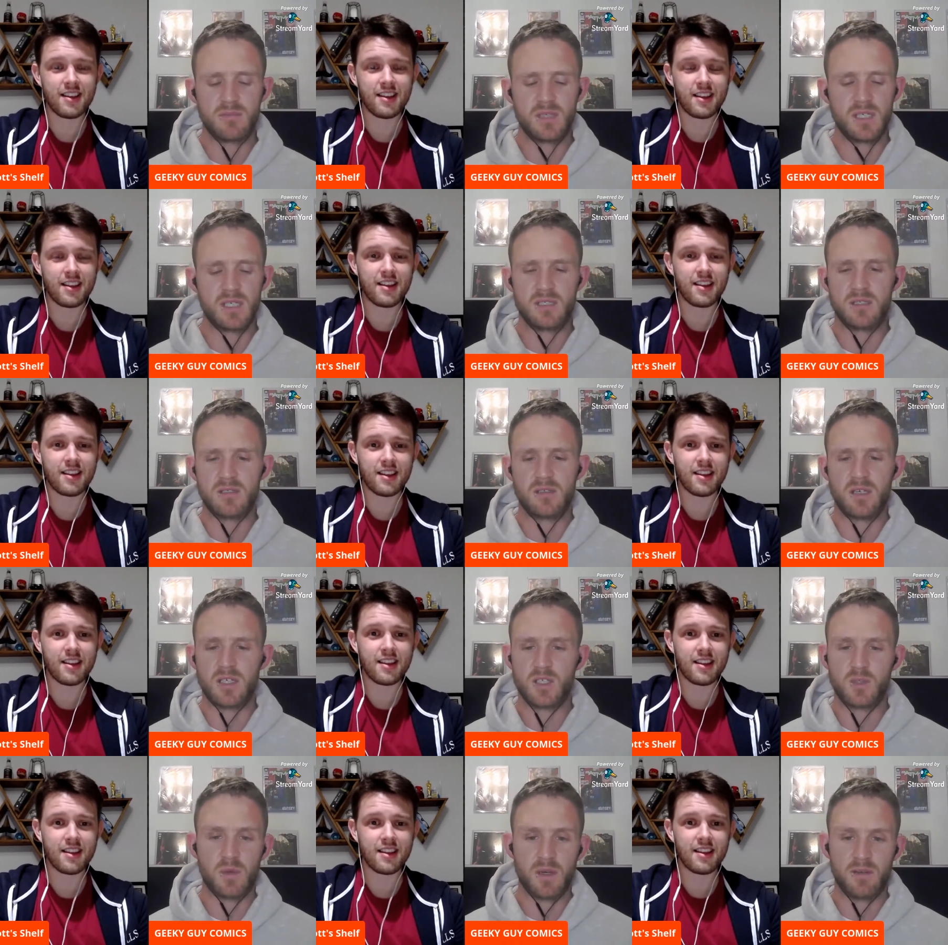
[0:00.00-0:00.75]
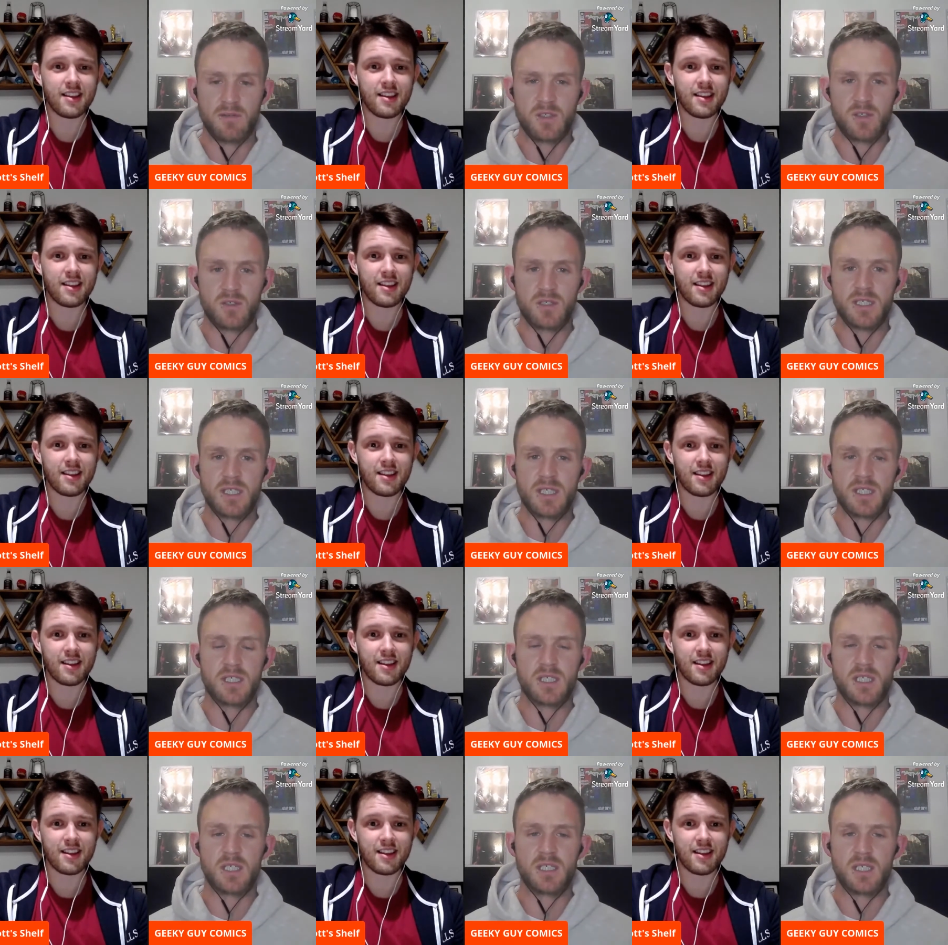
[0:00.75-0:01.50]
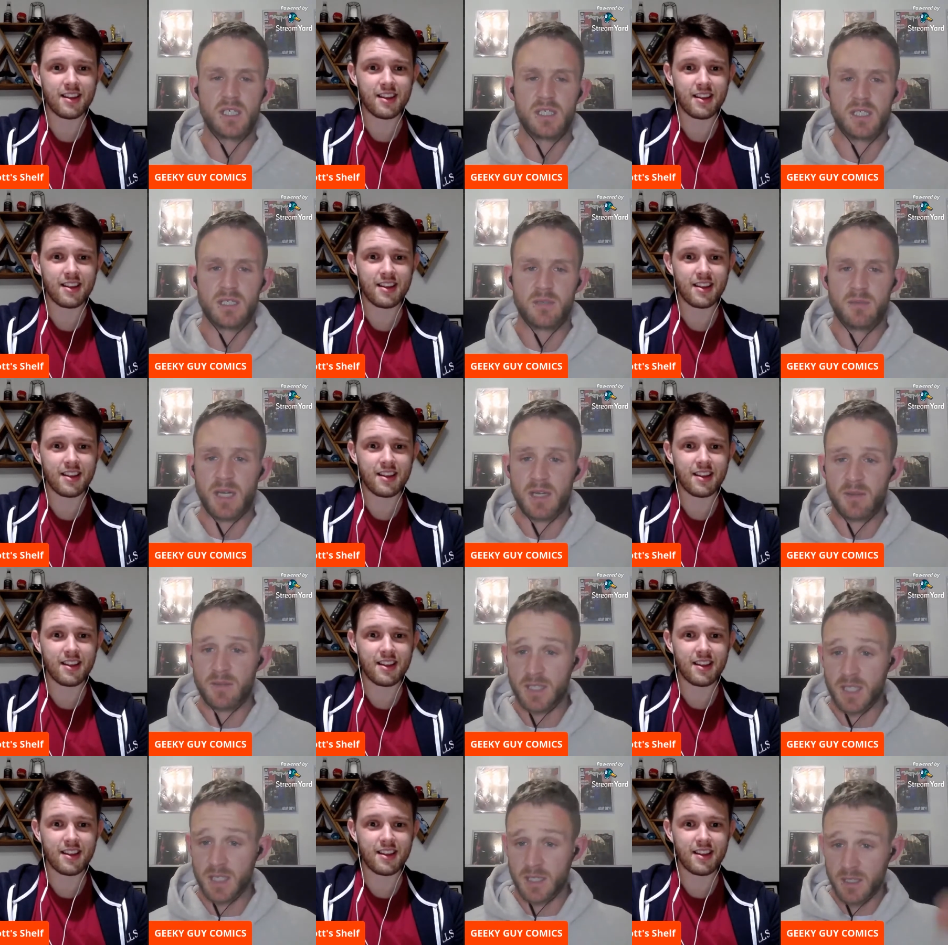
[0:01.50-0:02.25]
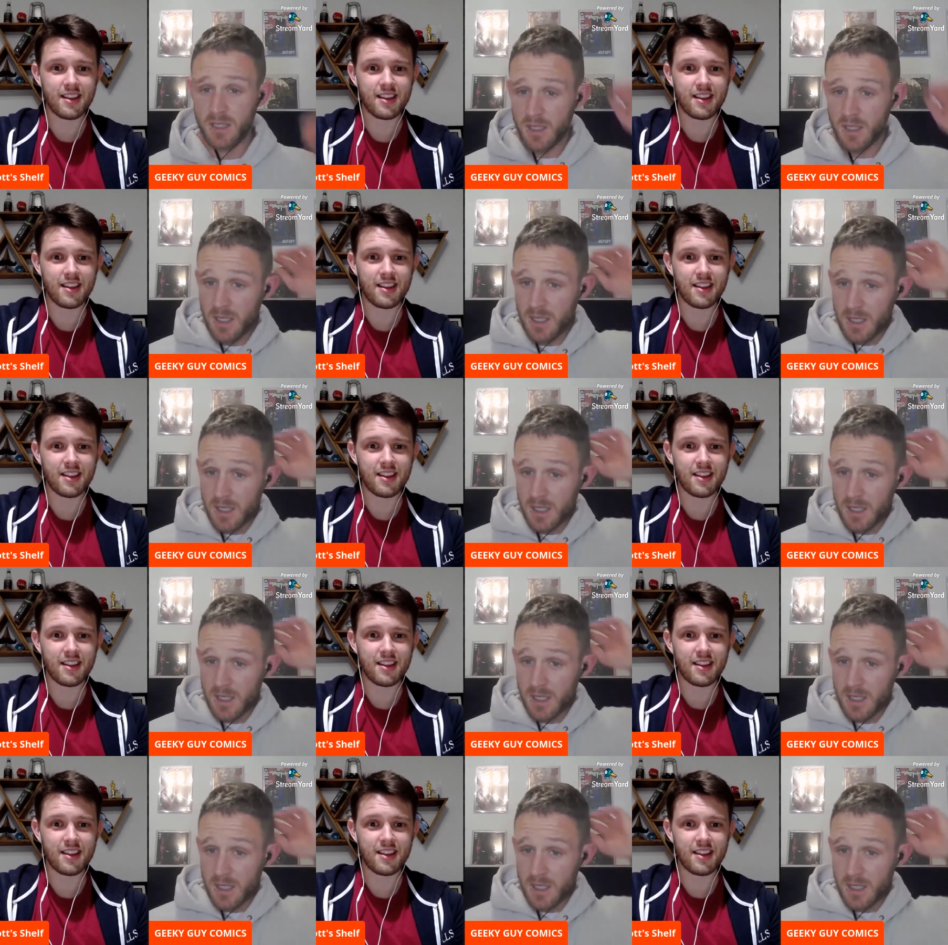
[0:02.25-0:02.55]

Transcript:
Speaker 1: He's I swear he's got six six six in the back of his head.